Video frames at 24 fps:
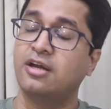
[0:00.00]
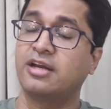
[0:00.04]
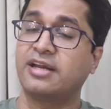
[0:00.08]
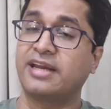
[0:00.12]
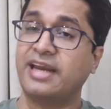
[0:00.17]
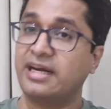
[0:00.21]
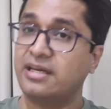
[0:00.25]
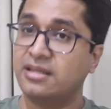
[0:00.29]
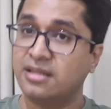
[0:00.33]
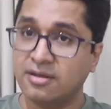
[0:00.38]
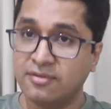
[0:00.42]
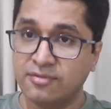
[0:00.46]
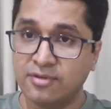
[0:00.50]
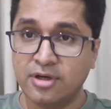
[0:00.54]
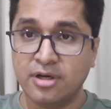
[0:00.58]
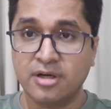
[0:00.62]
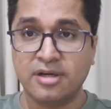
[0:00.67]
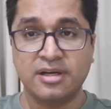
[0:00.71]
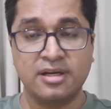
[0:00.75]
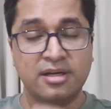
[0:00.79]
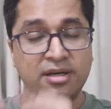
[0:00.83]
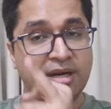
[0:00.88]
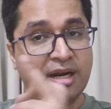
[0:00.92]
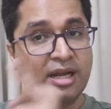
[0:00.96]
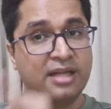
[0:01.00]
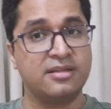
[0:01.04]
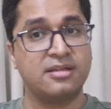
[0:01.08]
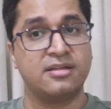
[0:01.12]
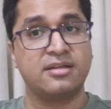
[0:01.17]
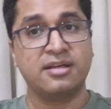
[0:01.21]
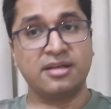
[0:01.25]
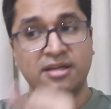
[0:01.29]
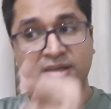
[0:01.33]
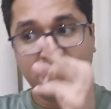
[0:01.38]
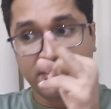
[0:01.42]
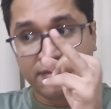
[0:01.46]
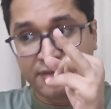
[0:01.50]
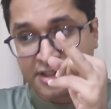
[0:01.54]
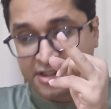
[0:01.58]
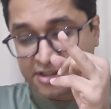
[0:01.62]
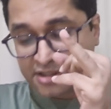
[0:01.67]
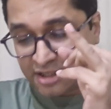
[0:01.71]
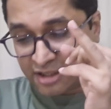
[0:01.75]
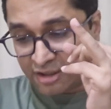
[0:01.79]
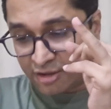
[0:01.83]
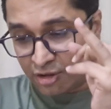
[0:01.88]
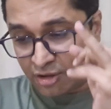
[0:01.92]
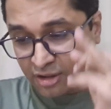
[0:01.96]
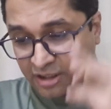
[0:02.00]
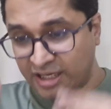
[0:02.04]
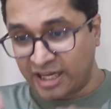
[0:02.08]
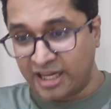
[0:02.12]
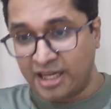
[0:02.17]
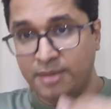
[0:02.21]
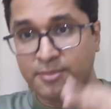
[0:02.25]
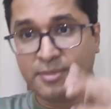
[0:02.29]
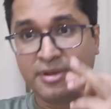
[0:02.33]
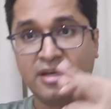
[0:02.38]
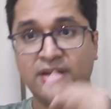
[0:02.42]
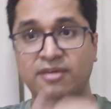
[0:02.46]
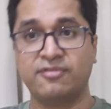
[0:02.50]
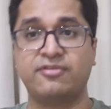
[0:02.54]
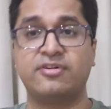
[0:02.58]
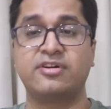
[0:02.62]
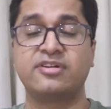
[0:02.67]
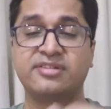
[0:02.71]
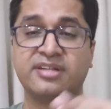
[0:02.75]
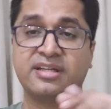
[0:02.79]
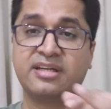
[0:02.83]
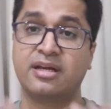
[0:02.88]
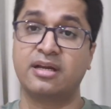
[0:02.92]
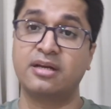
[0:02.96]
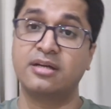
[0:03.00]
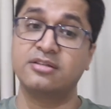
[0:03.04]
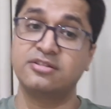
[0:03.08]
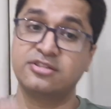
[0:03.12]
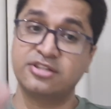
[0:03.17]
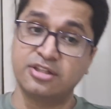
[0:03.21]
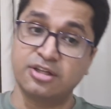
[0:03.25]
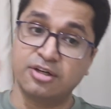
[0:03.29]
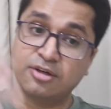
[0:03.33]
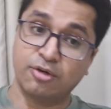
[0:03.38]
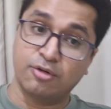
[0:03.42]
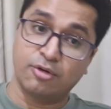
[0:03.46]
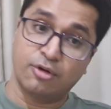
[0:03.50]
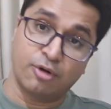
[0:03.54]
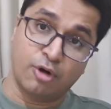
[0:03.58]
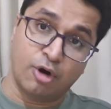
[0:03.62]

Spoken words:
Get the work done rather than investing your time and efforts and energy